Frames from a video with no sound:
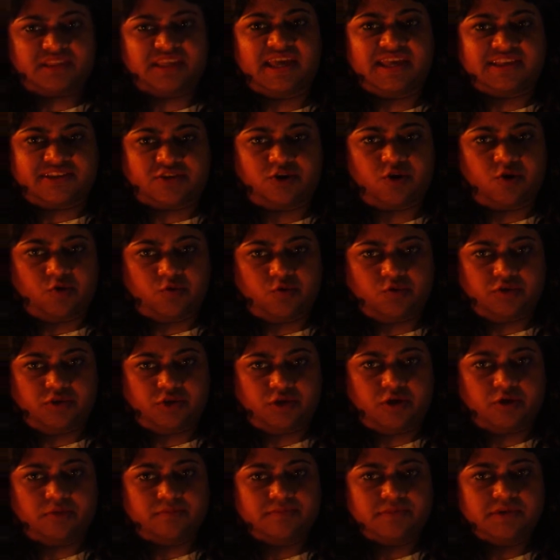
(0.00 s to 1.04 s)
ISRO,
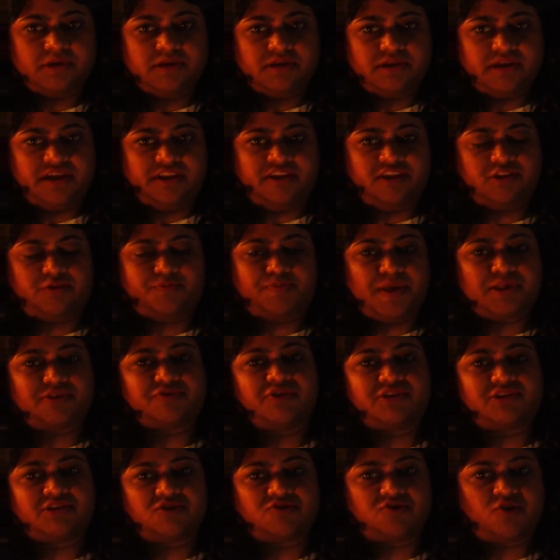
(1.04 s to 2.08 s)
you know, Indian
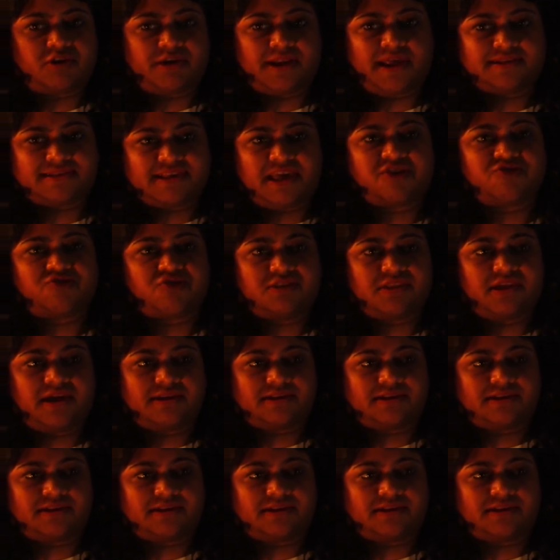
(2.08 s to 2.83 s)
Space Research Organization,